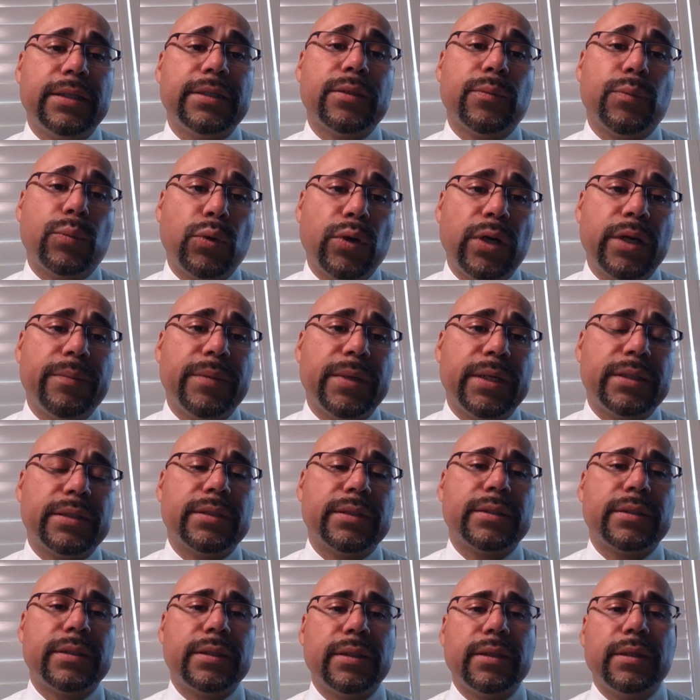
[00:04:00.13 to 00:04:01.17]

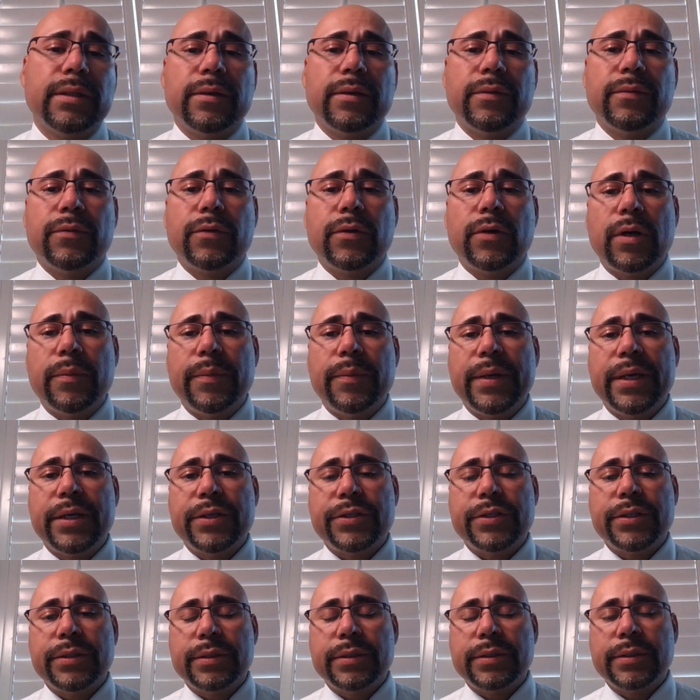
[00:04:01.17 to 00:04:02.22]
appointments for our
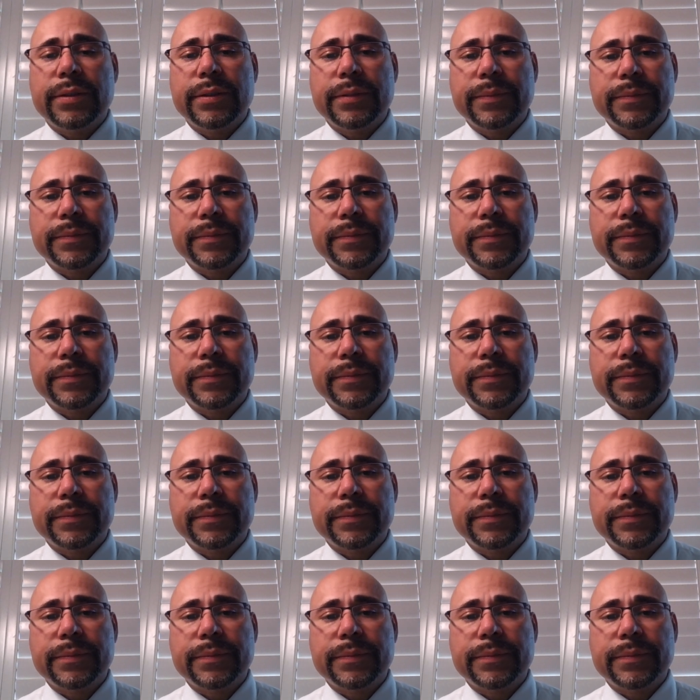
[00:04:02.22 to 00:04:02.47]
patients.